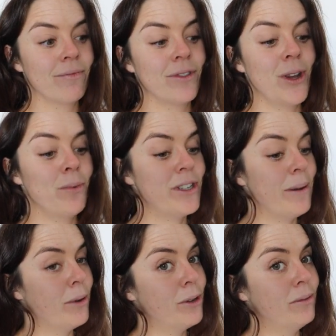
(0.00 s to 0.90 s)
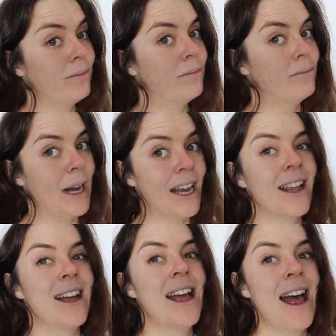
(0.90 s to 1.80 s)
Super simple, but
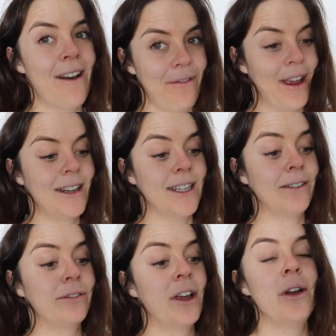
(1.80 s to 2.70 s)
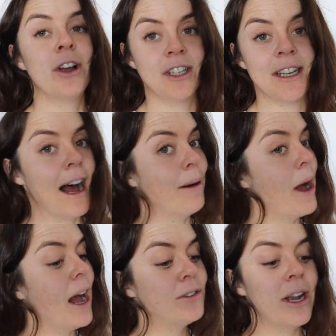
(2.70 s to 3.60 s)
effective. Got your
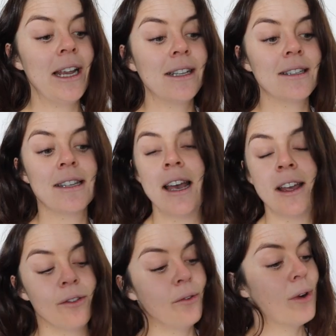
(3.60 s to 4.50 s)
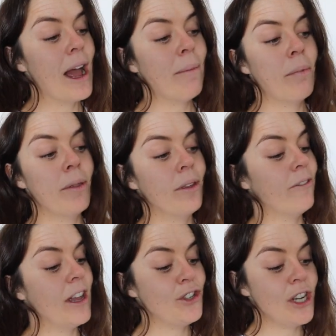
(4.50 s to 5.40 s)
carbohydrates and the wrap and the
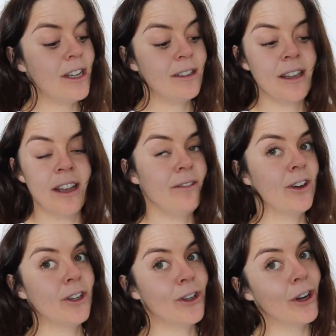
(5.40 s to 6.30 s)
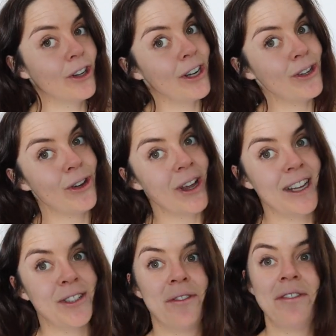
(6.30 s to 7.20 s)
veggies, and then you've got your coconut yogurt
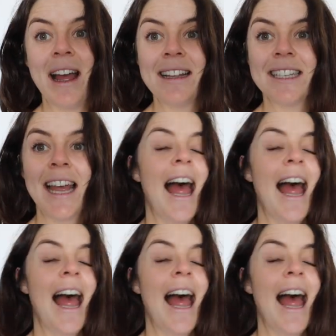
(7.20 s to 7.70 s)
as your fat,